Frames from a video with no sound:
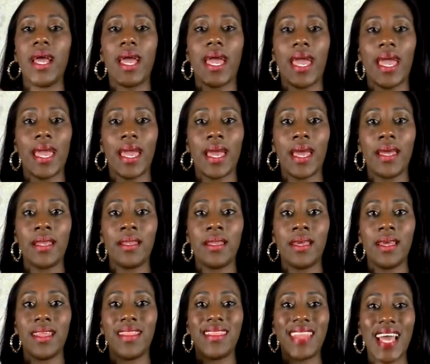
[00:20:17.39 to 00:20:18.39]
And
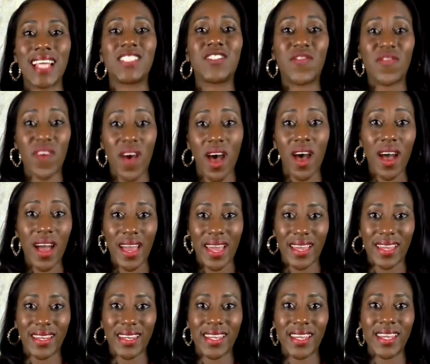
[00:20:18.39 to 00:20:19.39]
that's
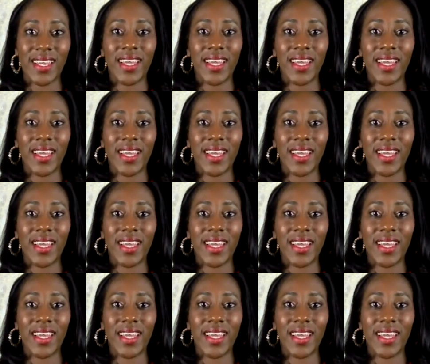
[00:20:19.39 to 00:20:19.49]
fine.